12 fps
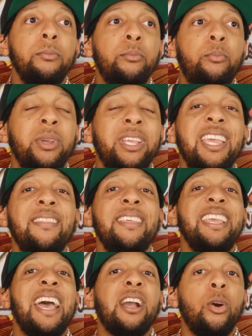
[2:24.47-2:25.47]
begin
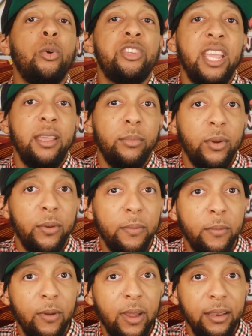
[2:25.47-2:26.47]
the echo chamber,
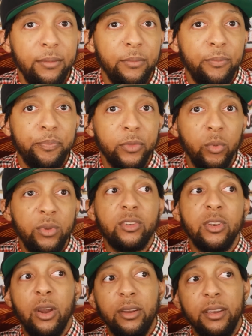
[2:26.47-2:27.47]
right? We
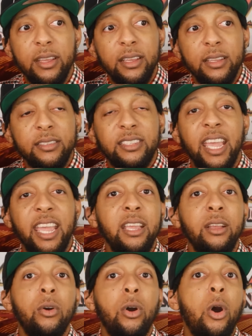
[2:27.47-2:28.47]
start
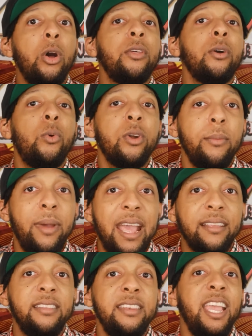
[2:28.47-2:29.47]
saying all the
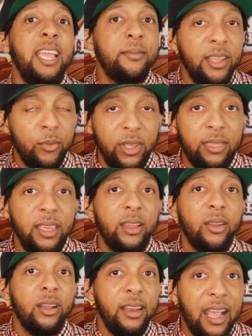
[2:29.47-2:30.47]
quarterbacks' names that we think
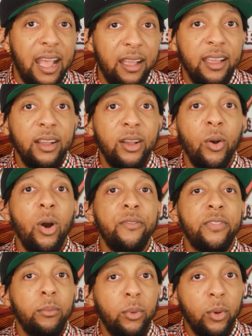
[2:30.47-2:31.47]
are going to go
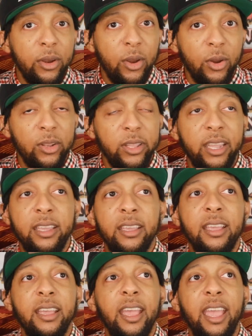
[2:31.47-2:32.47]
off the board early.
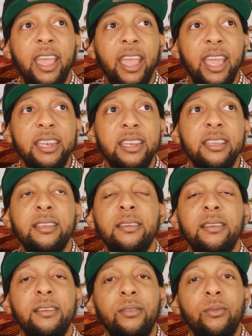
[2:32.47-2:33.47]
And
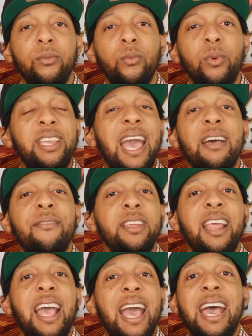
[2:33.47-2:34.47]
we
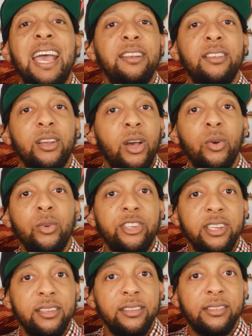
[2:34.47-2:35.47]
haven't had the
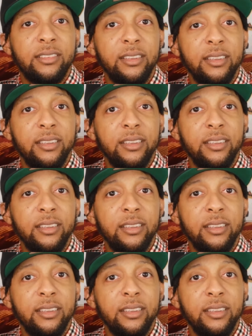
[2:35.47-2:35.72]
coaches